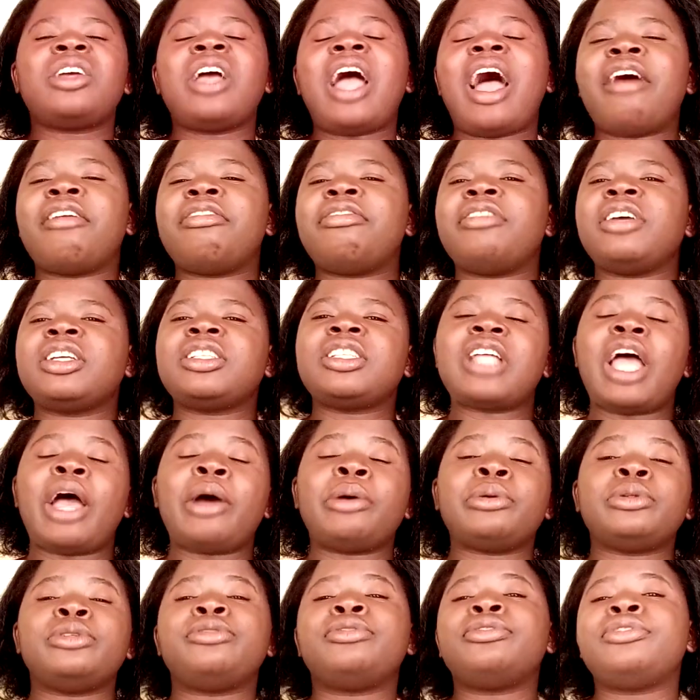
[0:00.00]
I
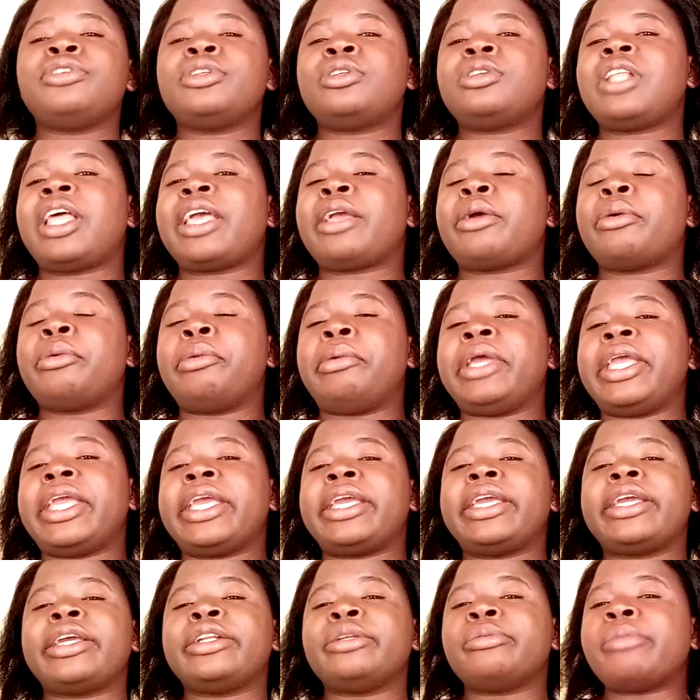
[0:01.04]
would feel like
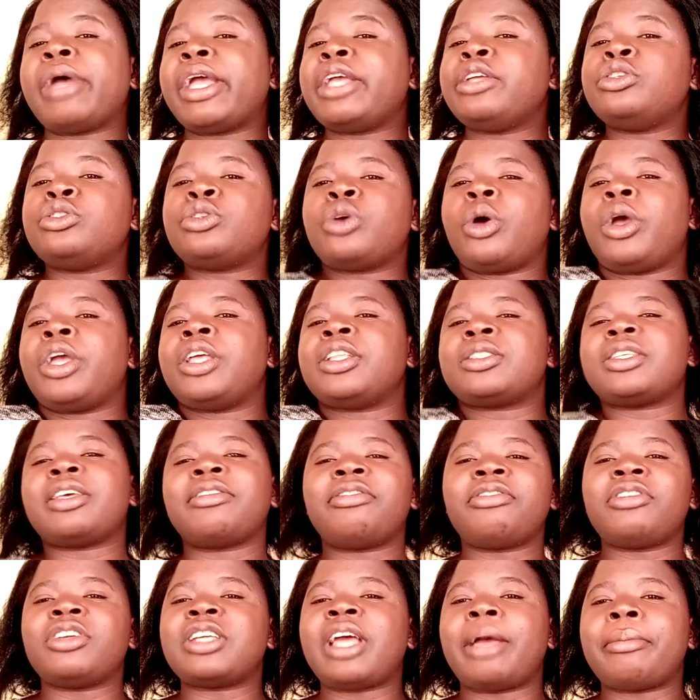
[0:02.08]
weak in my joints
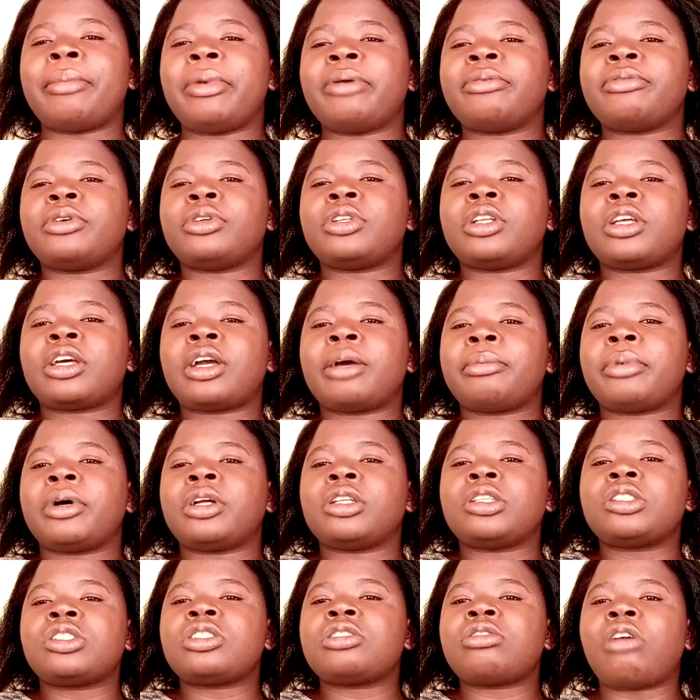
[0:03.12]
every time I felt like
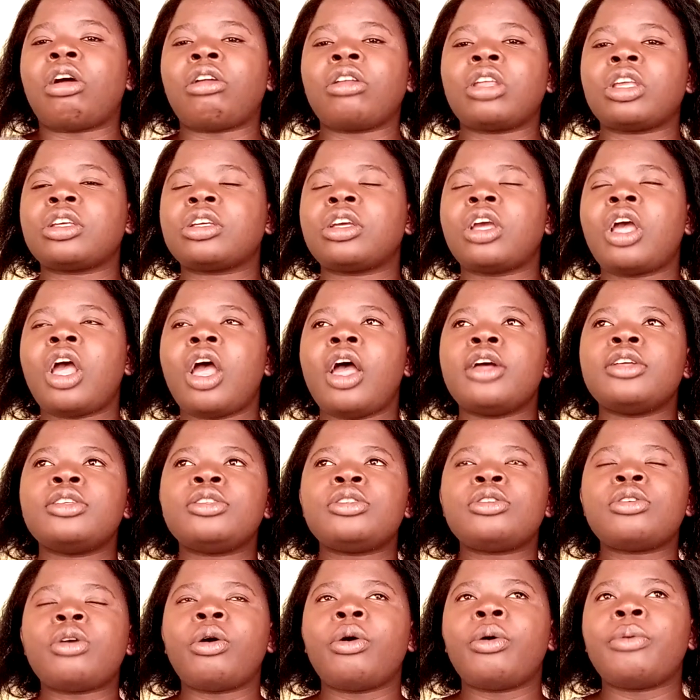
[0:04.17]
about studying.
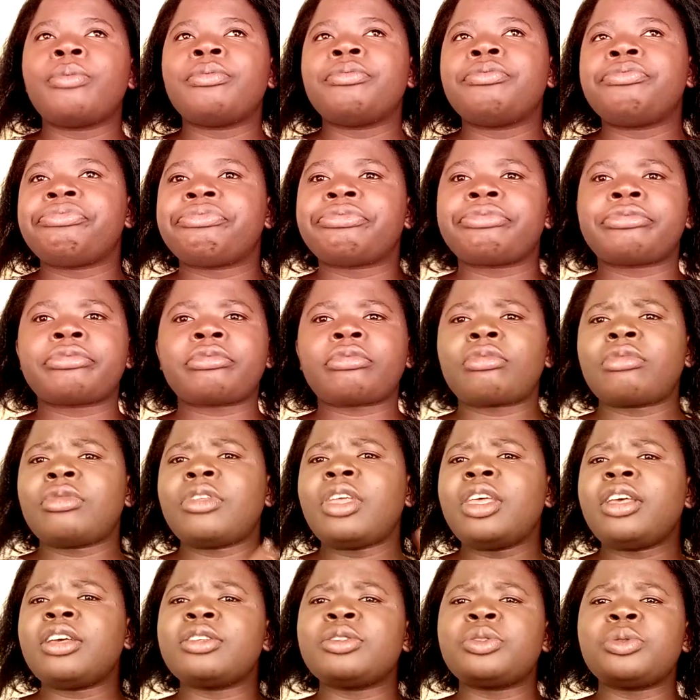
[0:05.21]
So
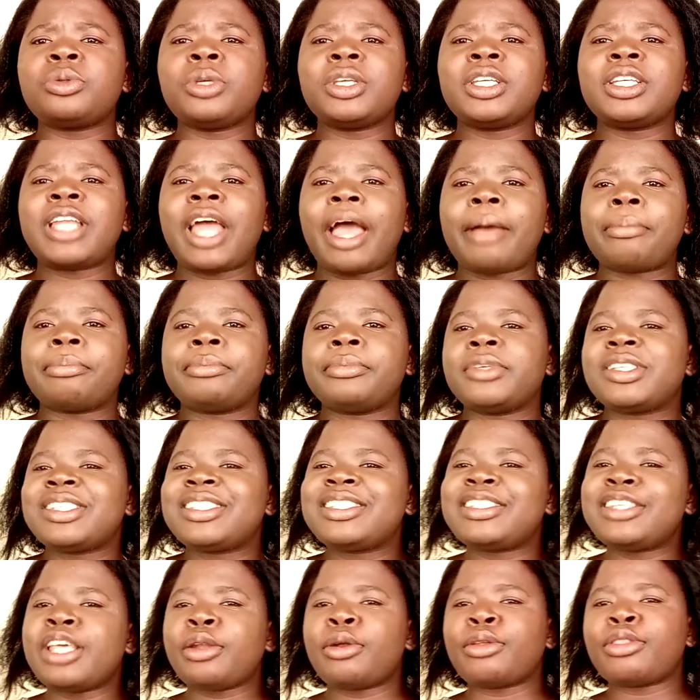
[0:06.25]
switch it up.
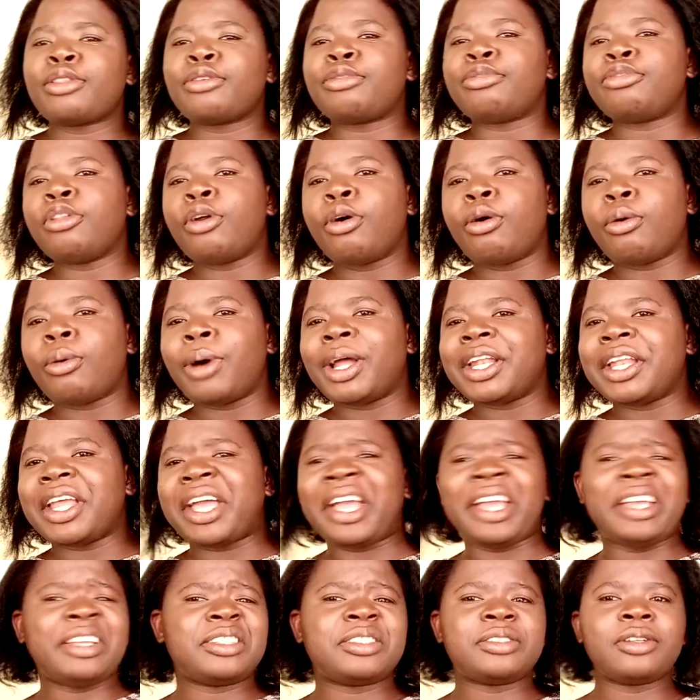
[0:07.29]
Sit on the floor one
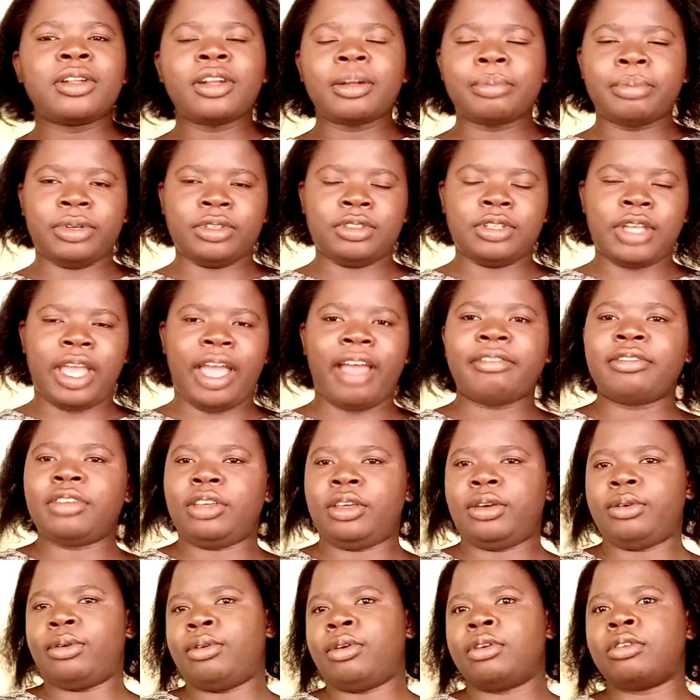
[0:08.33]
day. It's not about
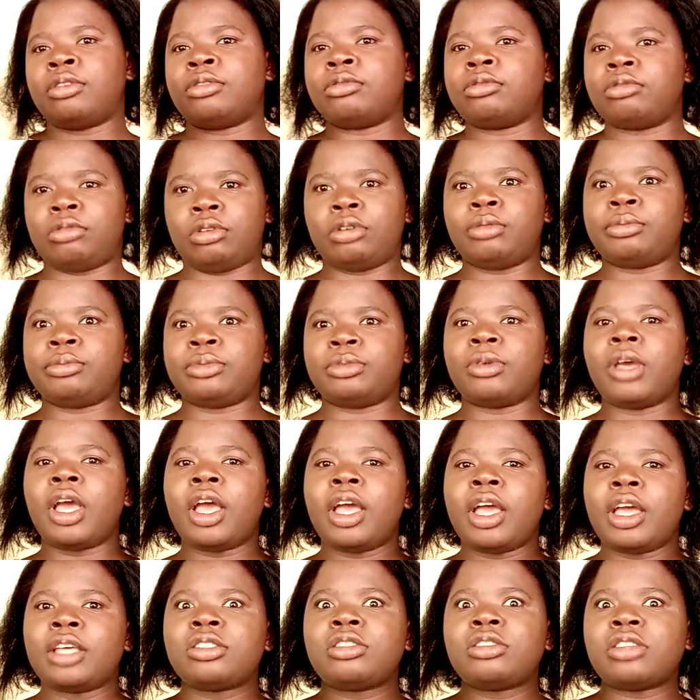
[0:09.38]
having a whole room,
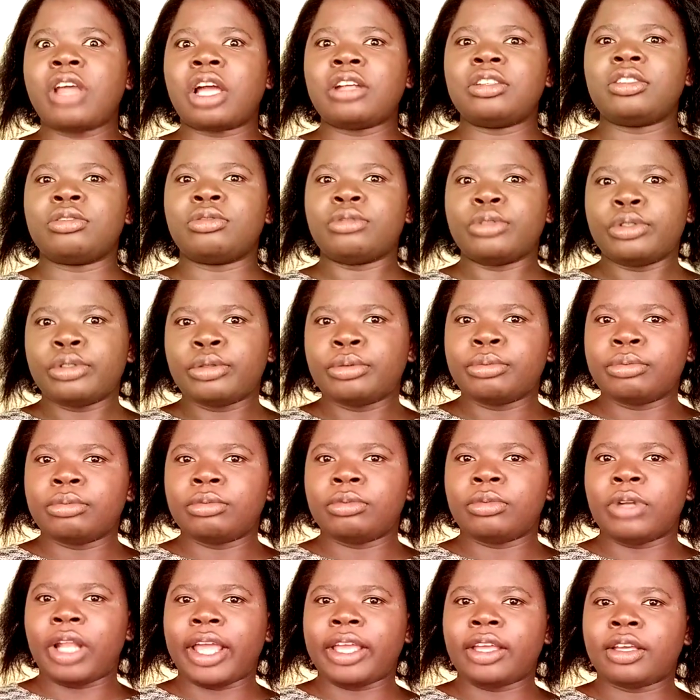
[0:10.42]
study
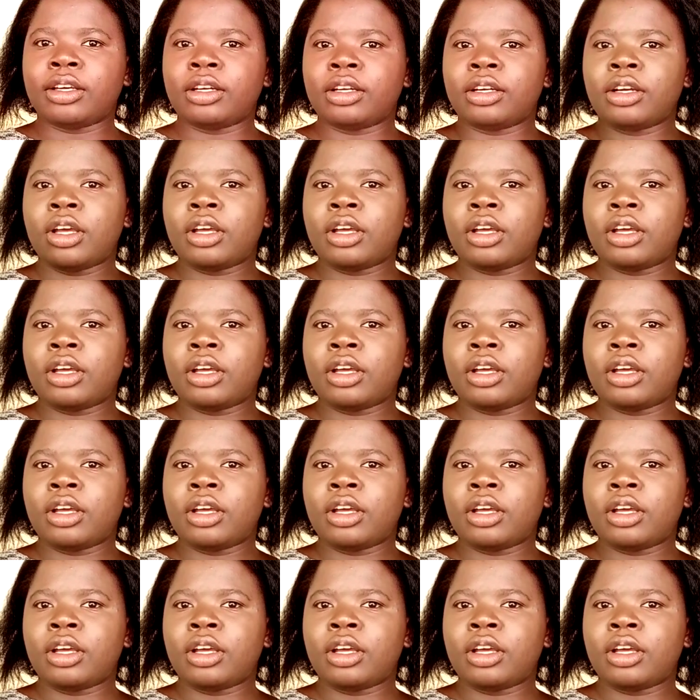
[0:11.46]
room, like